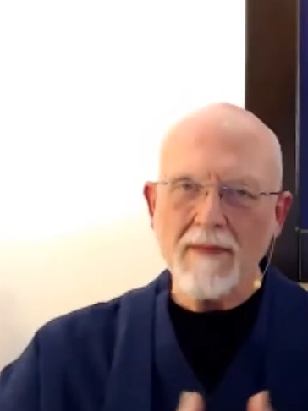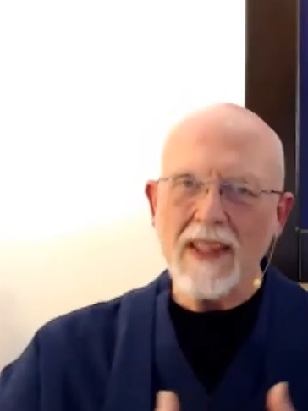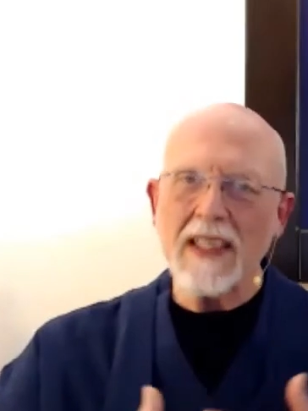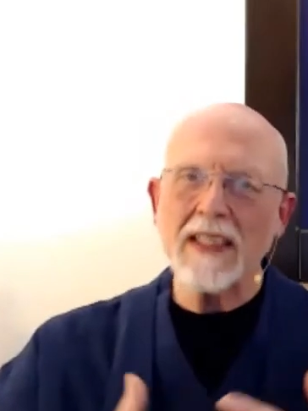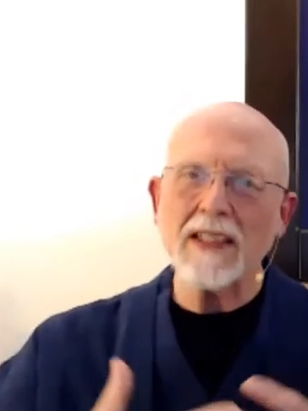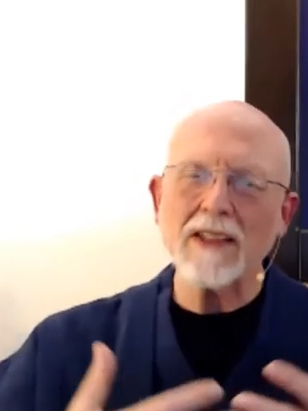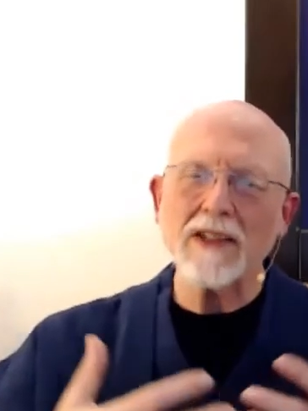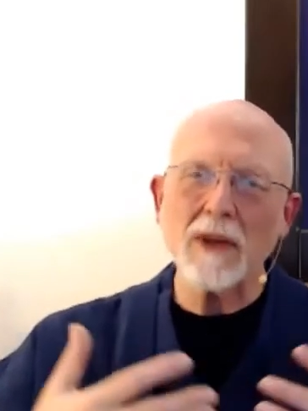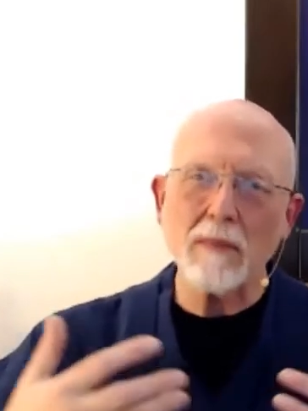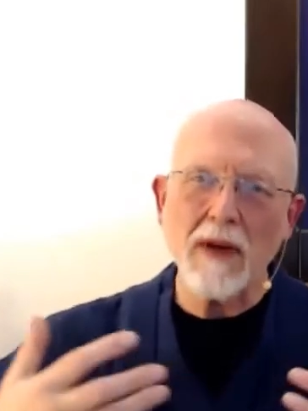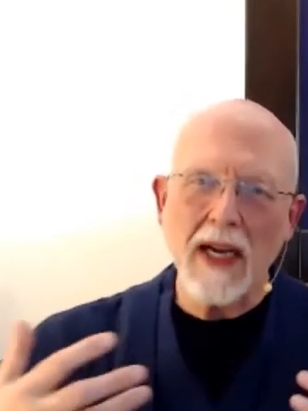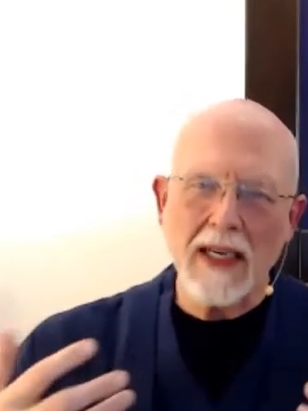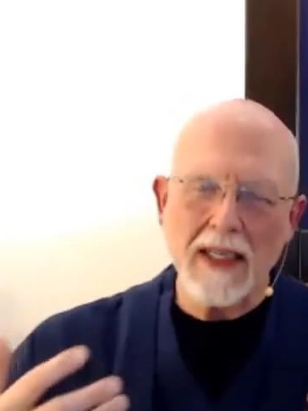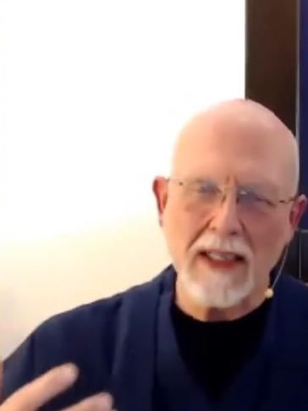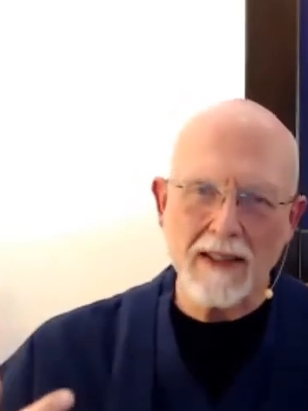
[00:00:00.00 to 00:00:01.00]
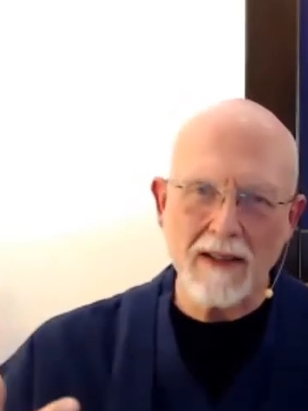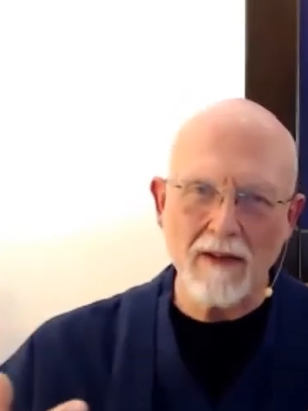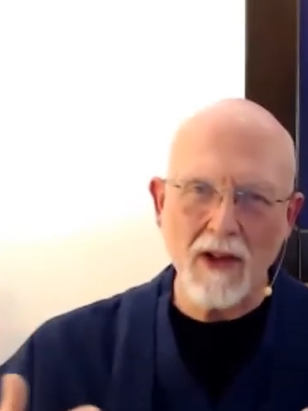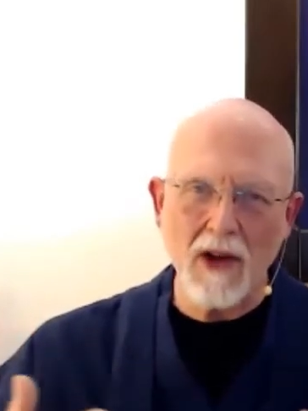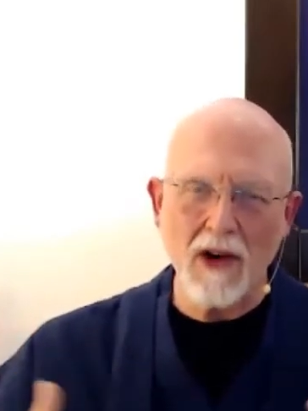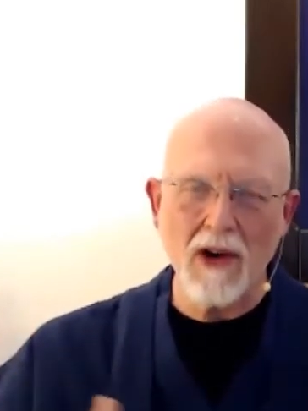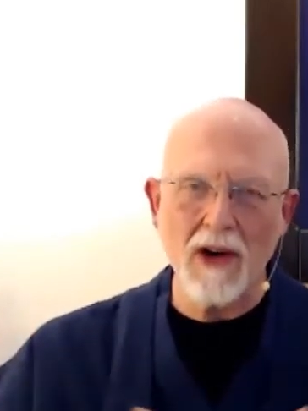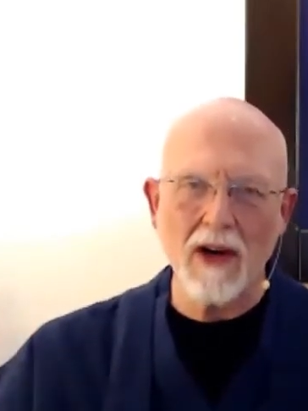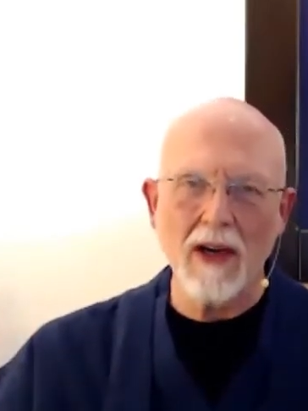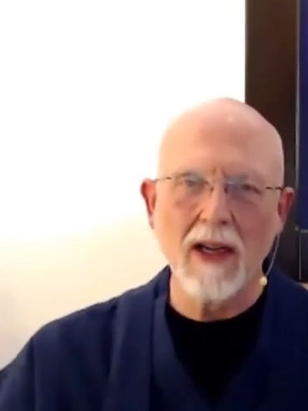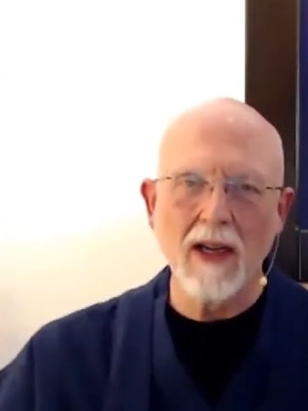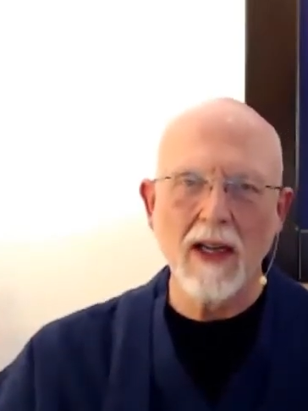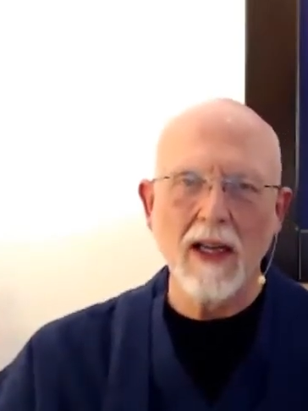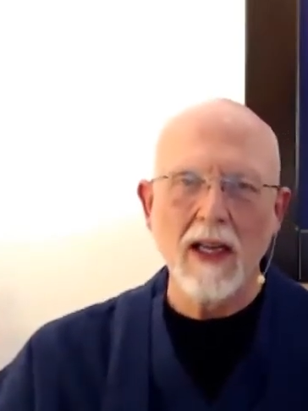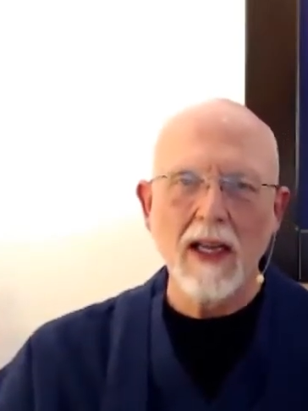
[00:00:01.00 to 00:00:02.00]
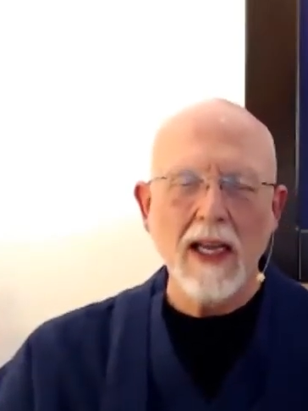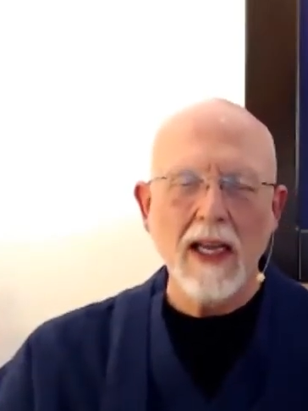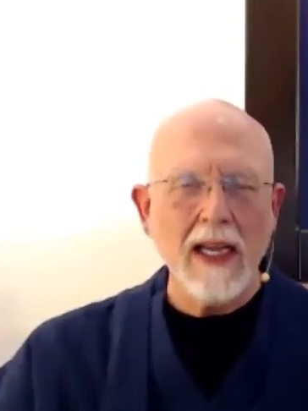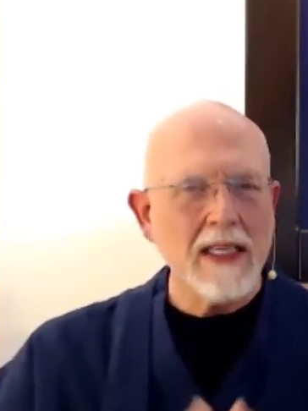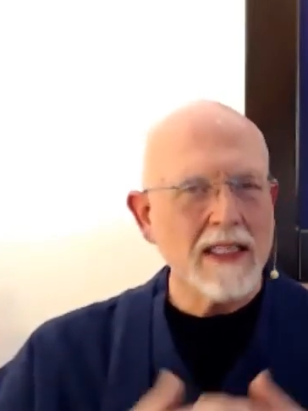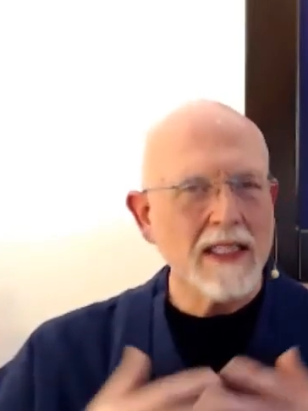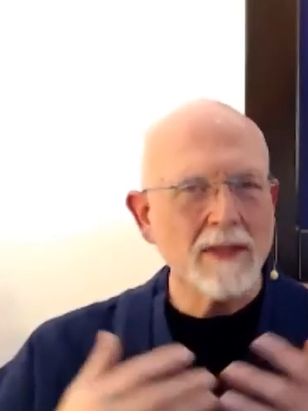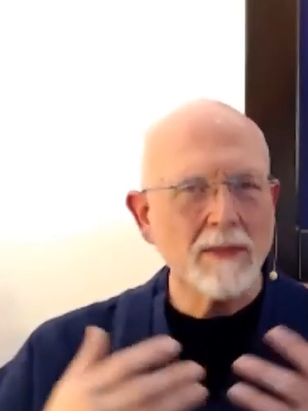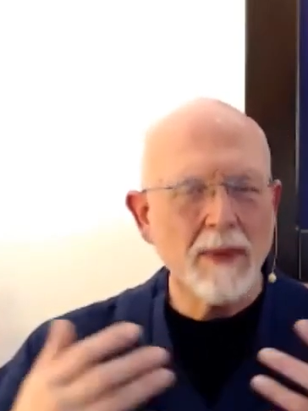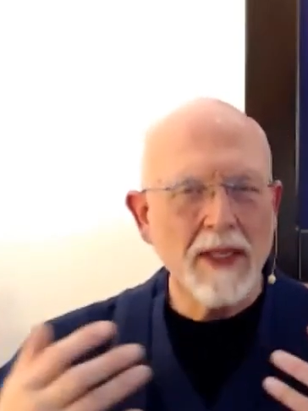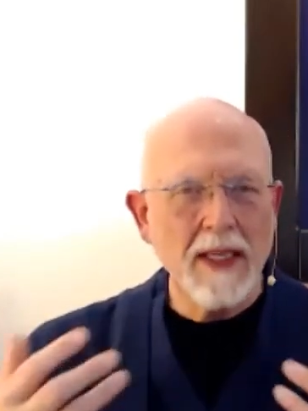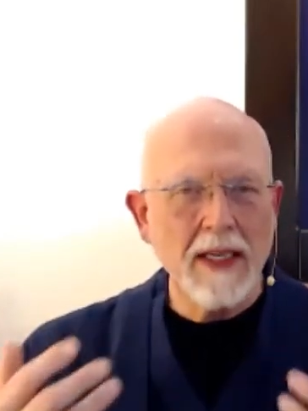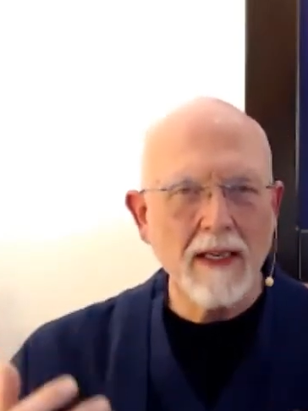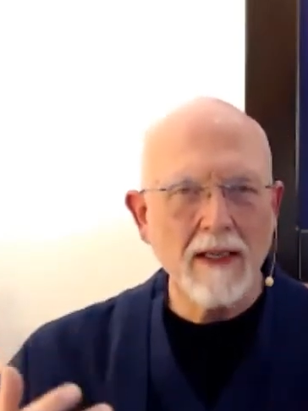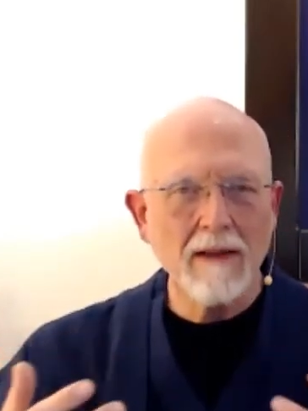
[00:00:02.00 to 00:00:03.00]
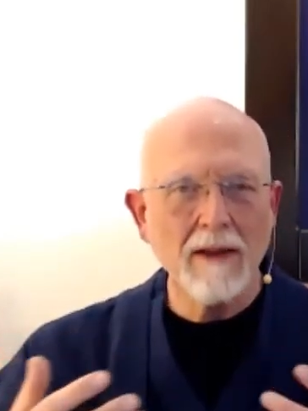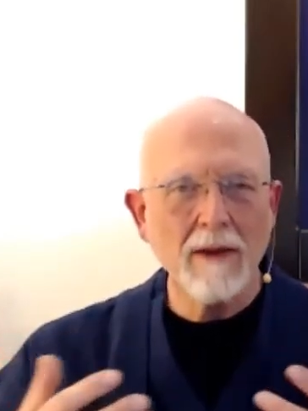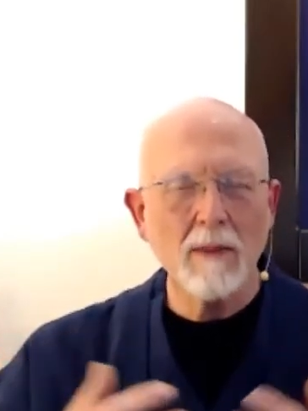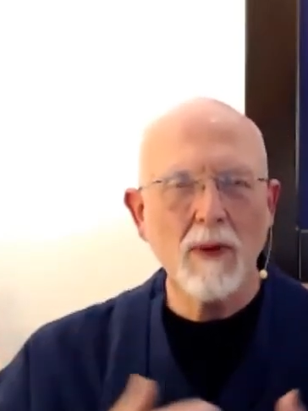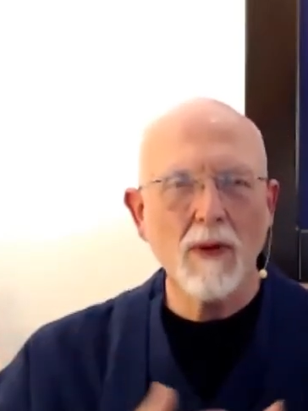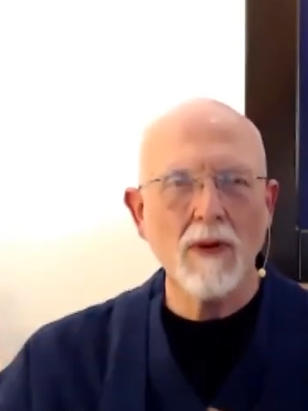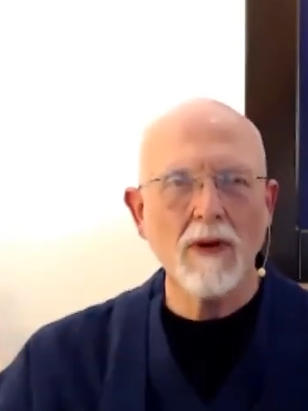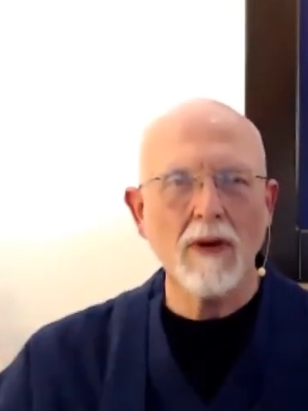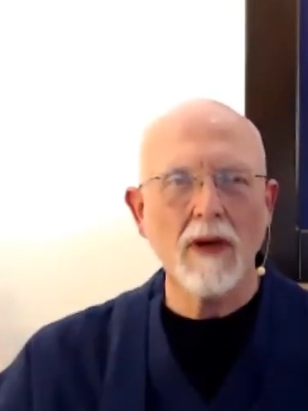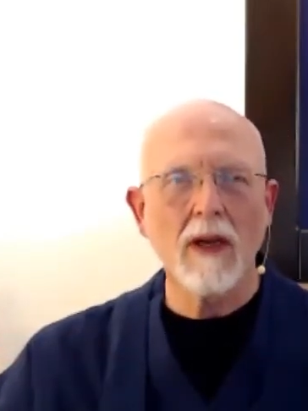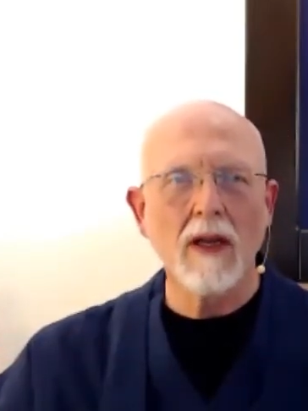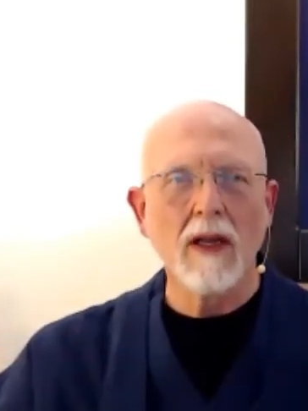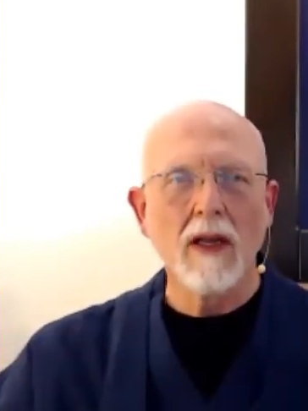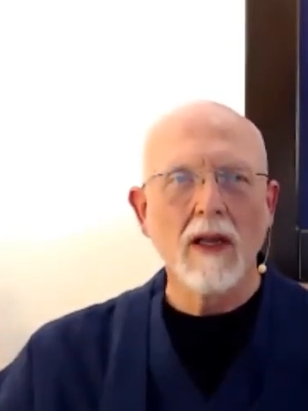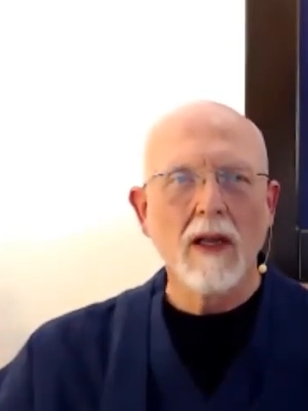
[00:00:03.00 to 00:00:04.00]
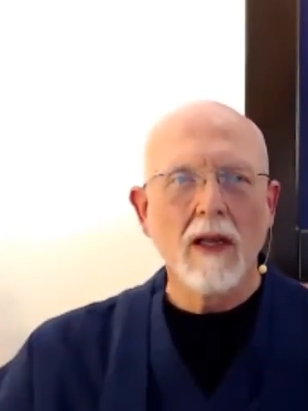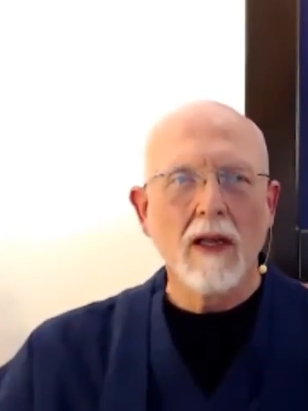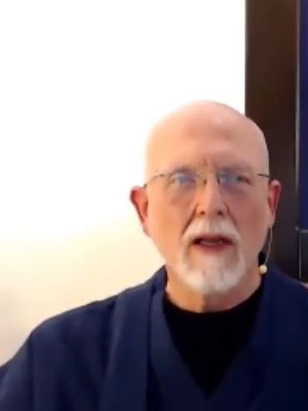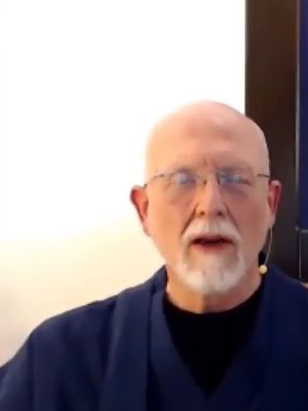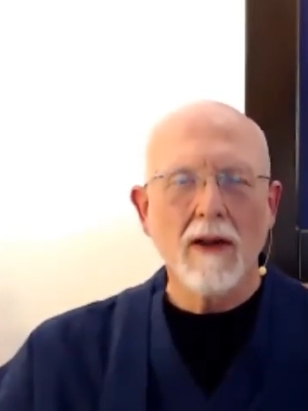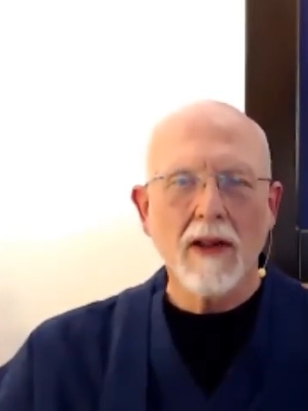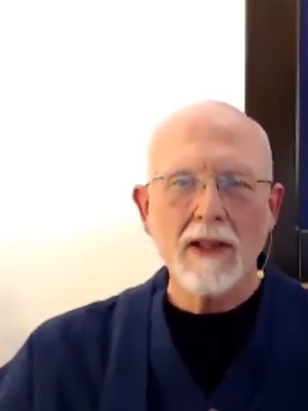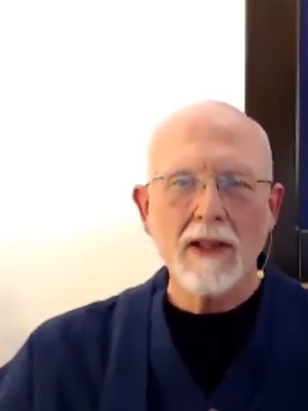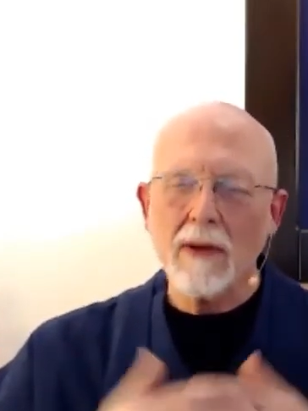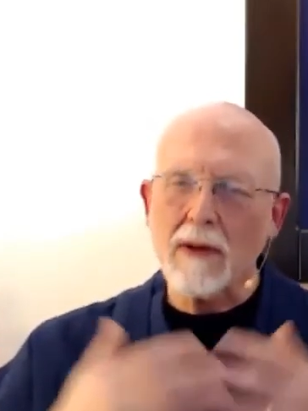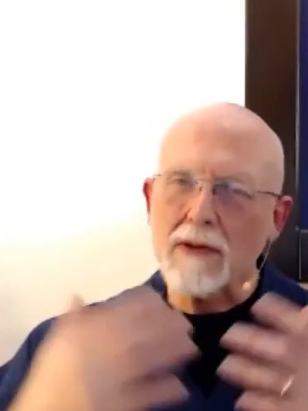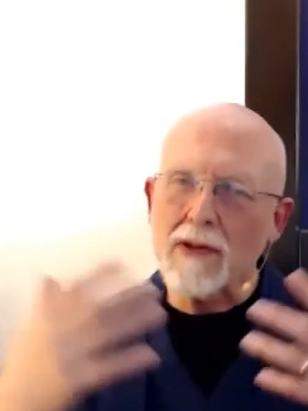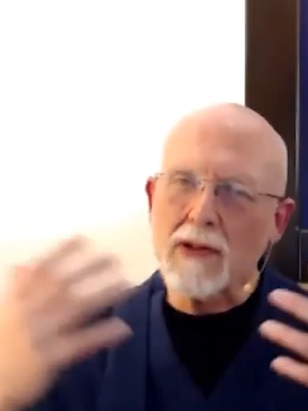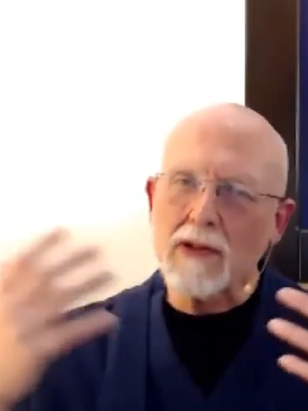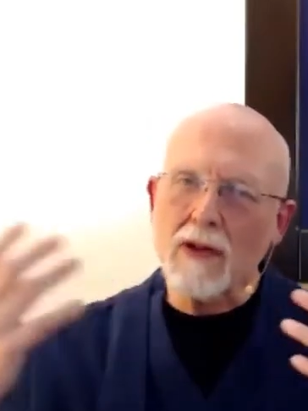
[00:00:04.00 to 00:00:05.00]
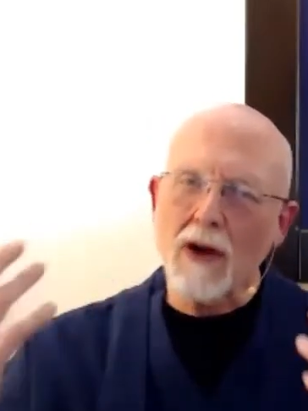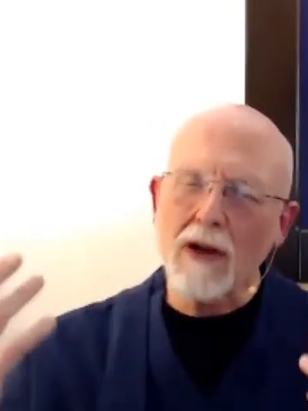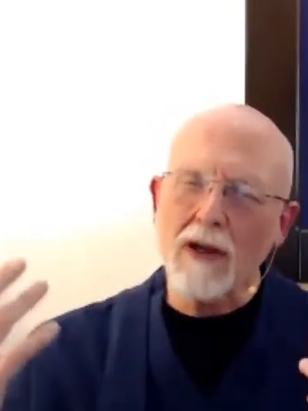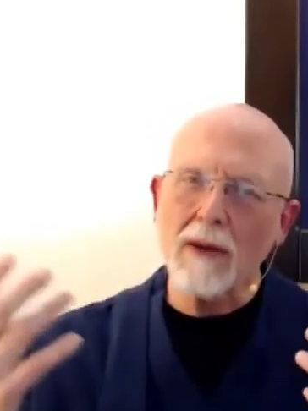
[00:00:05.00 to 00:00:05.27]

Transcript: This is a practice of the heart. And this is particularly important. You know, that's what I was talking